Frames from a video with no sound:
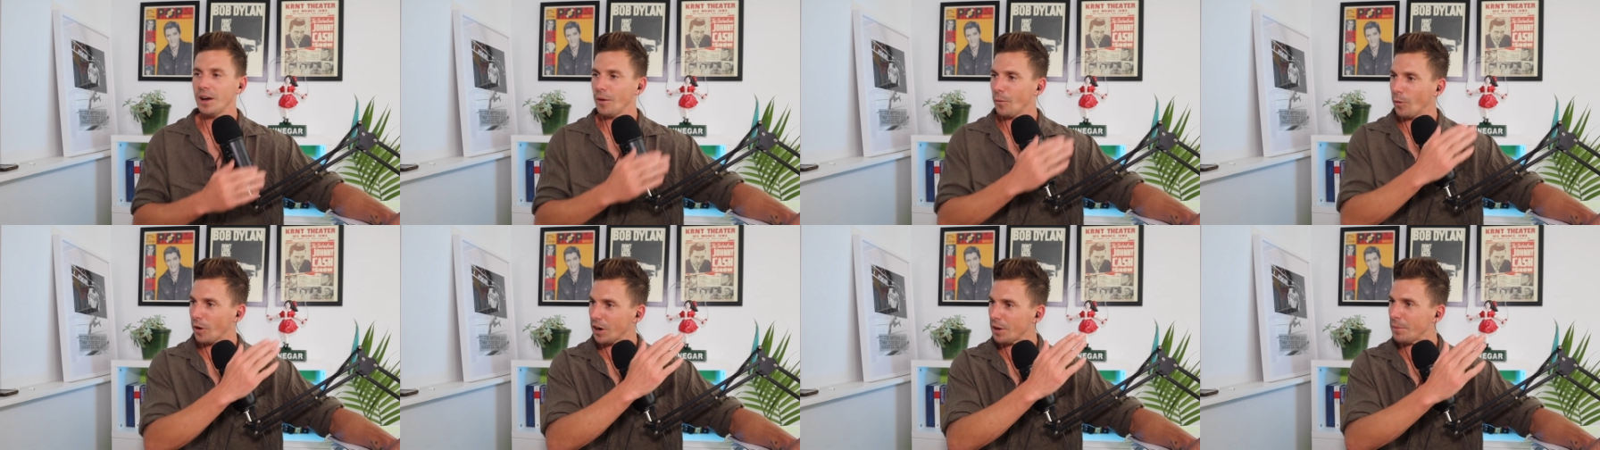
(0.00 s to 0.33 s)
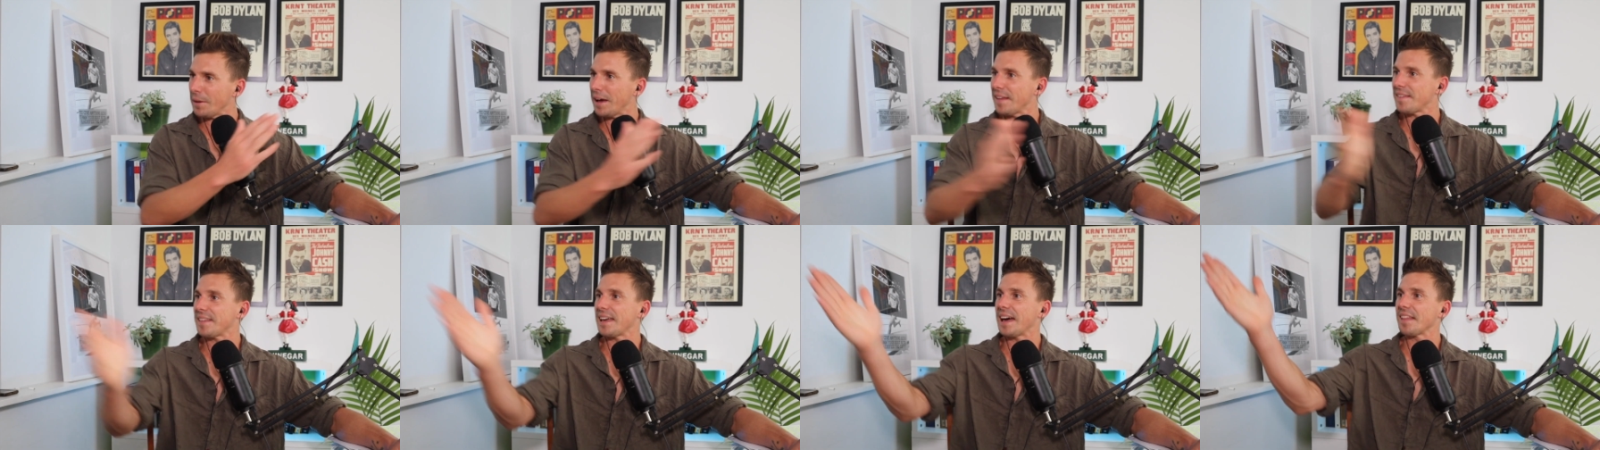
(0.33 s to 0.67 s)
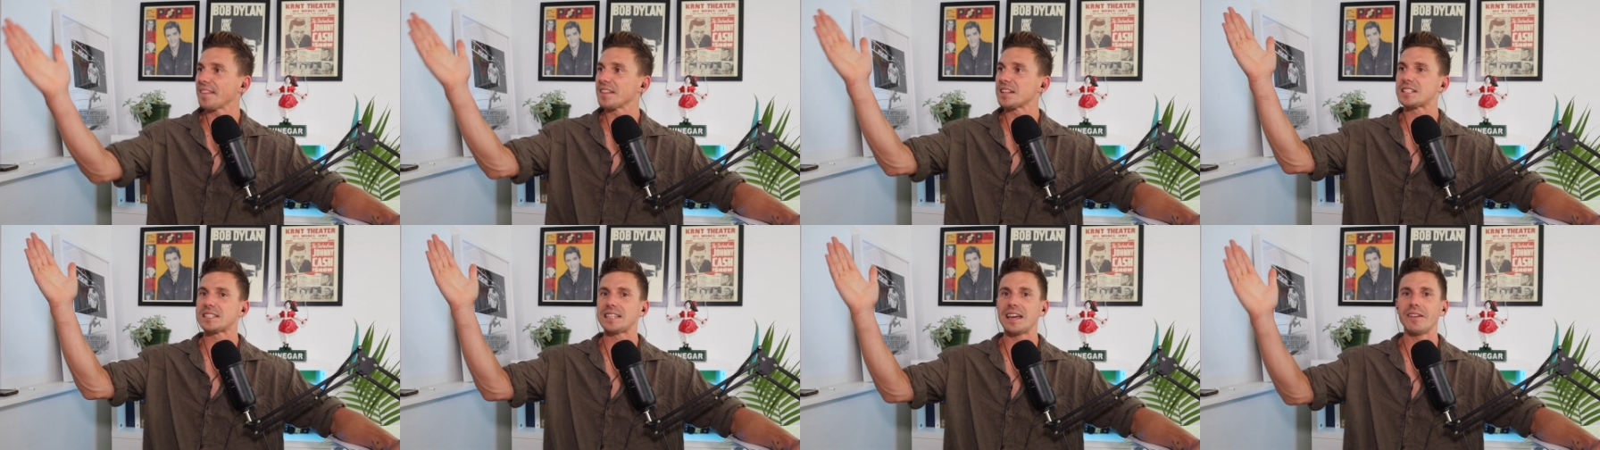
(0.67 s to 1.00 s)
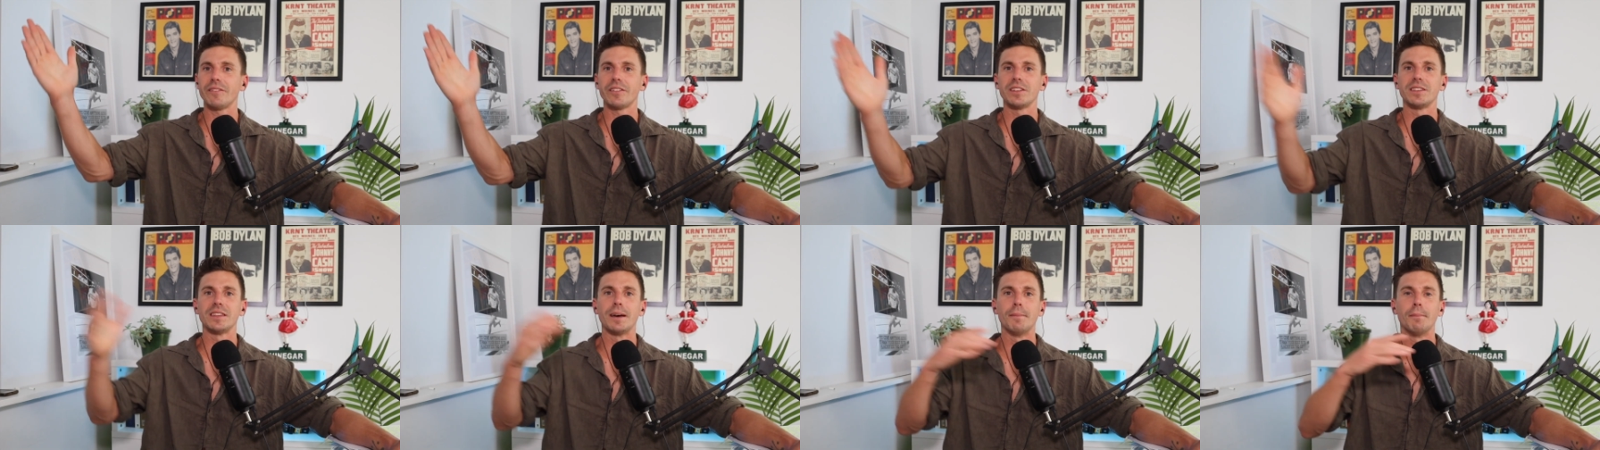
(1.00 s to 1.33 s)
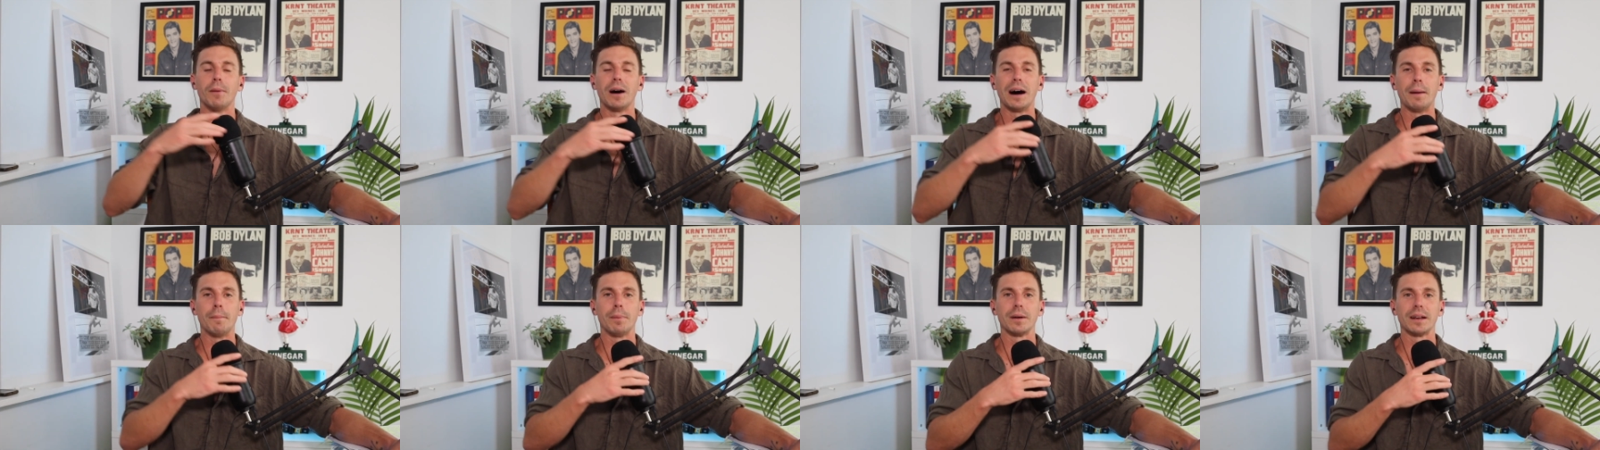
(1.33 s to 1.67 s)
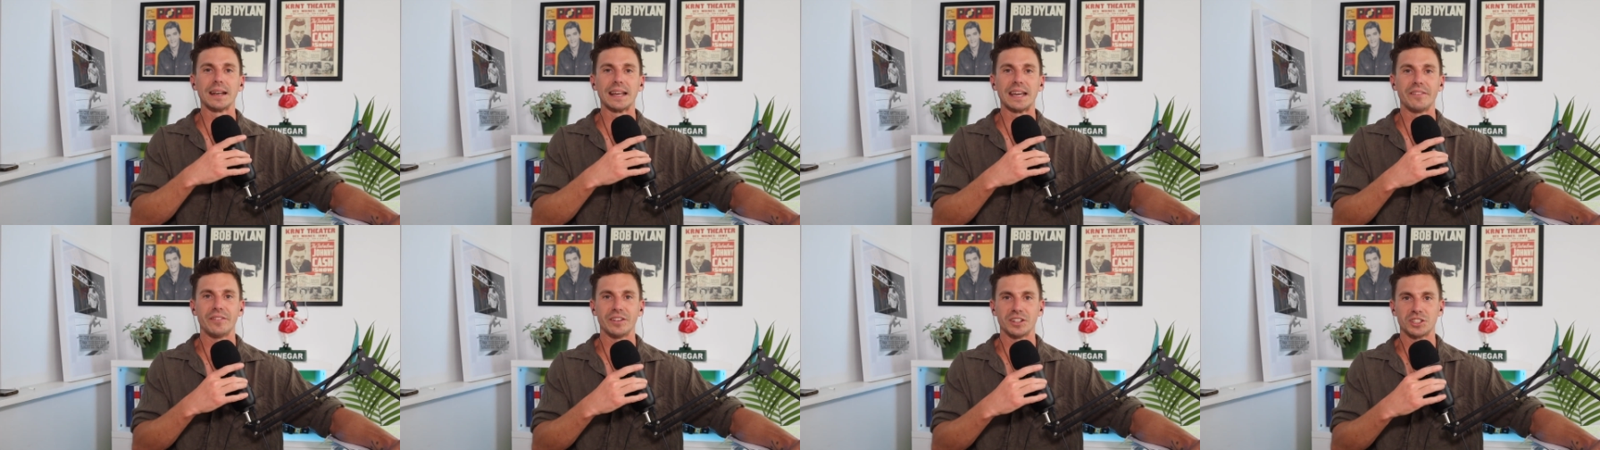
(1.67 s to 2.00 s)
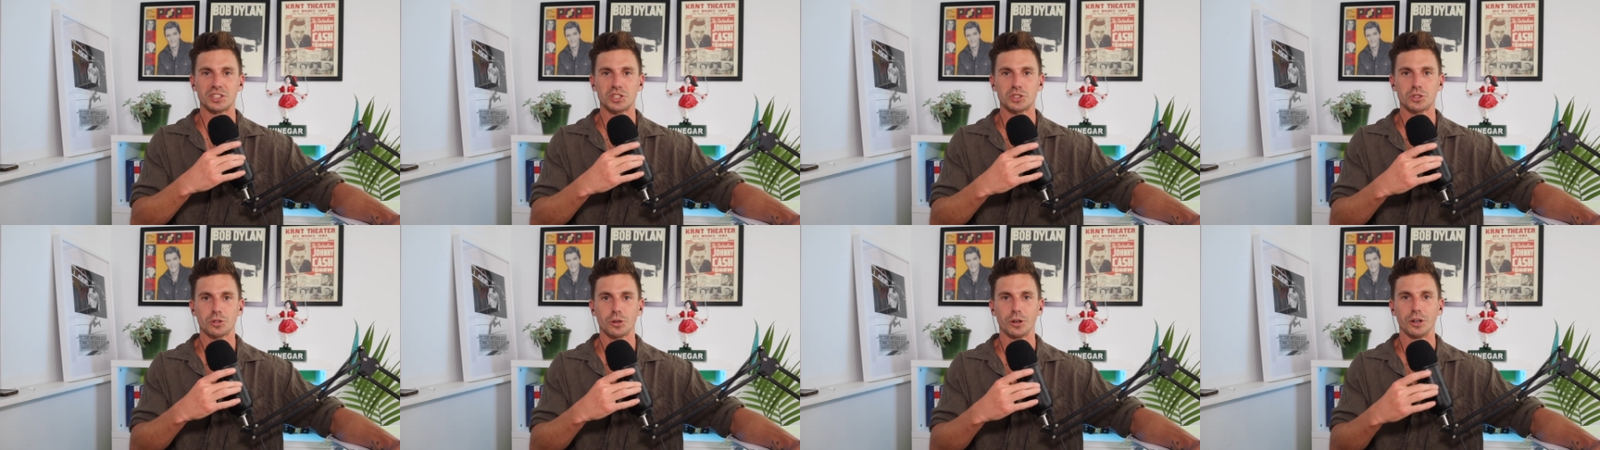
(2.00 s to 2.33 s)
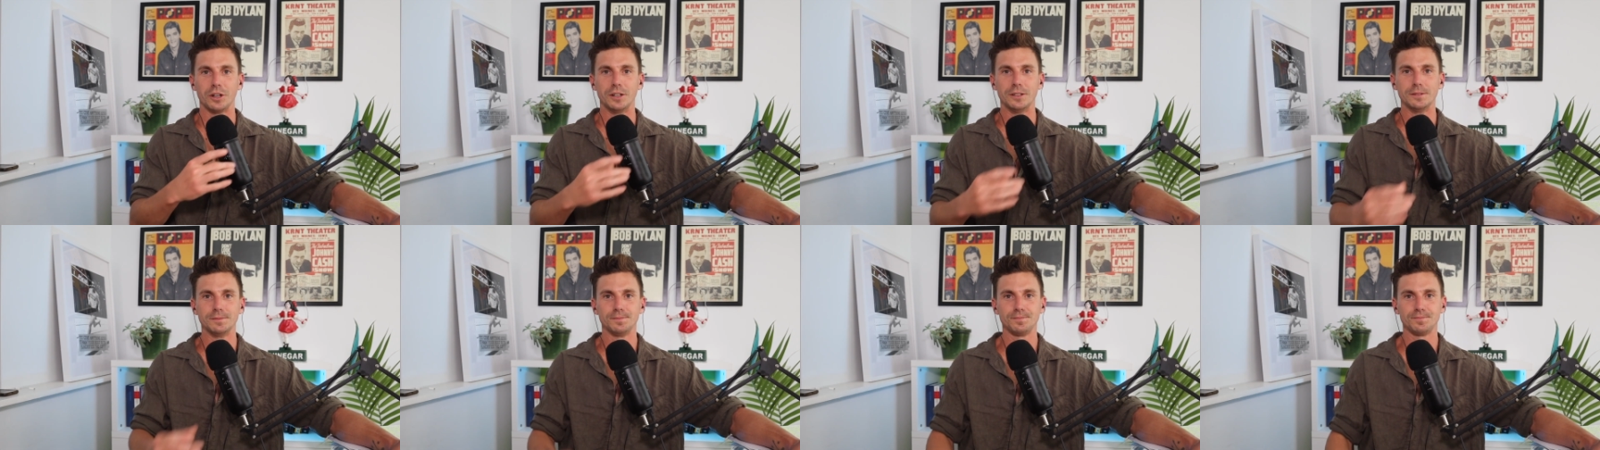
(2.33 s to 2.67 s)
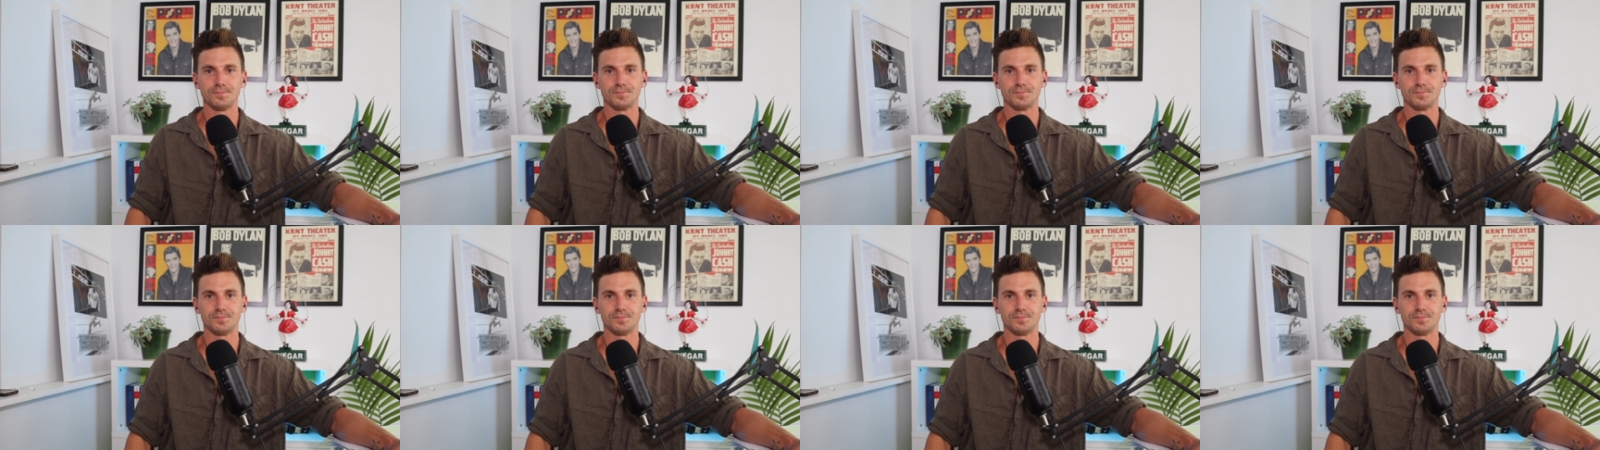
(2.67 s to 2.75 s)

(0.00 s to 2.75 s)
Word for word: what about the other seven that might believe it's true?